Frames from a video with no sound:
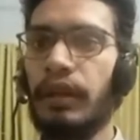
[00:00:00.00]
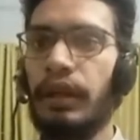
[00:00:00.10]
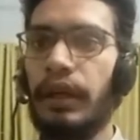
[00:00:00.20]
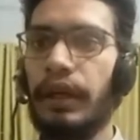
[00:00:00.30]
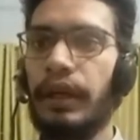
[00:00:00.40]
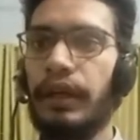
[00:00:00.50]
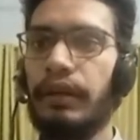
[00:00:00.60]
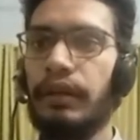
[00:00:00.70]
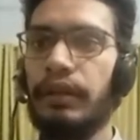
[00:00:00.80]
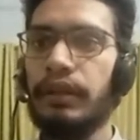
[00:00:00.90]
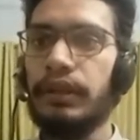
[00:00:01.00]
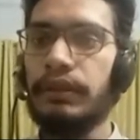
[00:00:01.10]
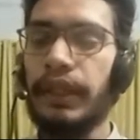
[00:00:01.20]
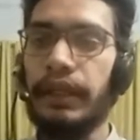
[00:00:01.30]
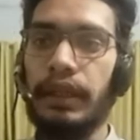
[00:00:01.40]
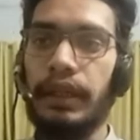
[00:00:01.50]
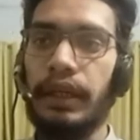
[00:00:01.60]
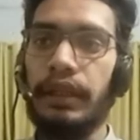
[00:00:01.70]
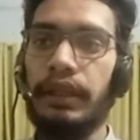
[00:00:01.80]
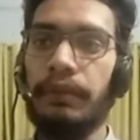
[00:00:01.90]
And then again,
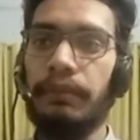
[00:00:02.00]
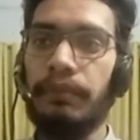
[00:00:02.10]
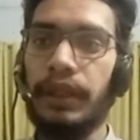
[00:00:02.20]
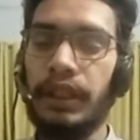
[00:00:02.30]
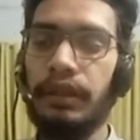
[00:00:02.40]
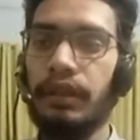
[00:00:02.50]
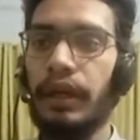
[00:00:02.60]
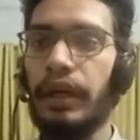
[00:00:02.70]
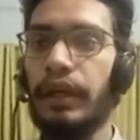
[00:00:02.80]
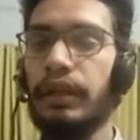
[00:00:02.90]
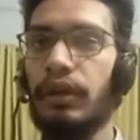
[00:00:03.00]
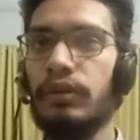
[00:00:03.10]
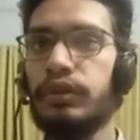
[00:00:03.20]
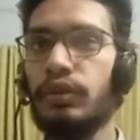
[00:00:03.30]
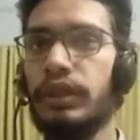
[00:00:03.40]
I need a mean and also the